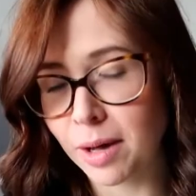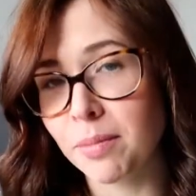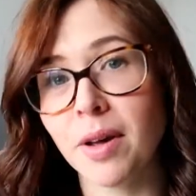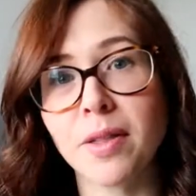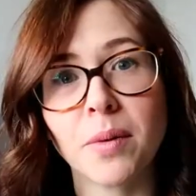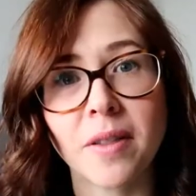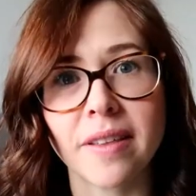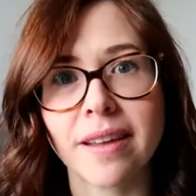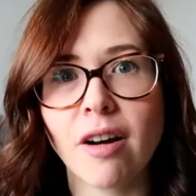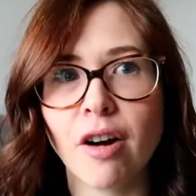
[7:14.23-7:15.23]
But the one
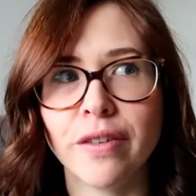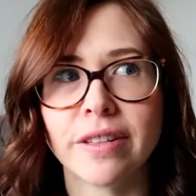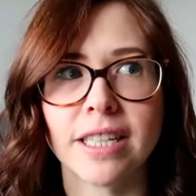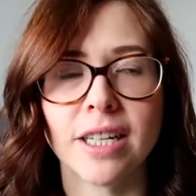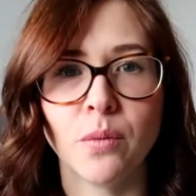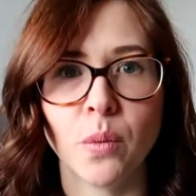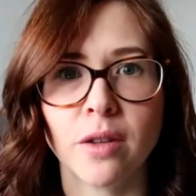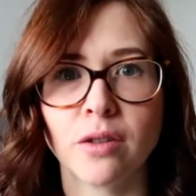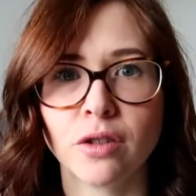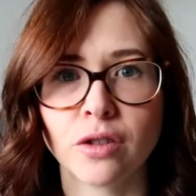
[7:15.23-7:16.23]
thing, obviously, with
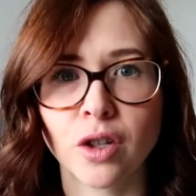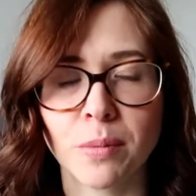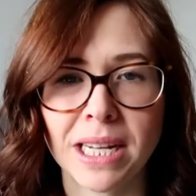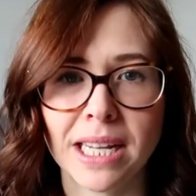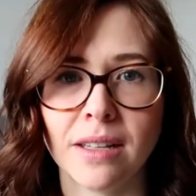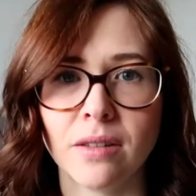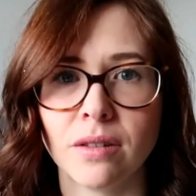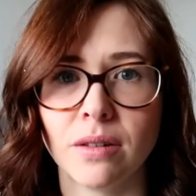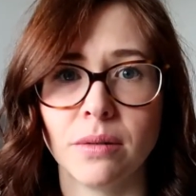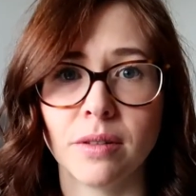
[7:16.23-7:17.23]
us just coming
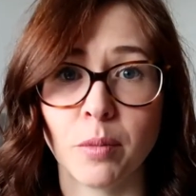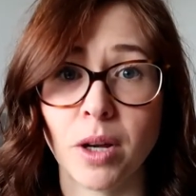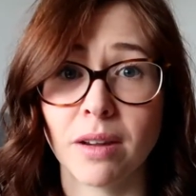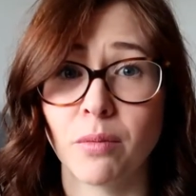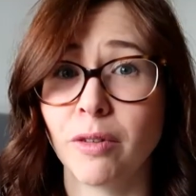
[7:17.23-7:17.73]
into spring,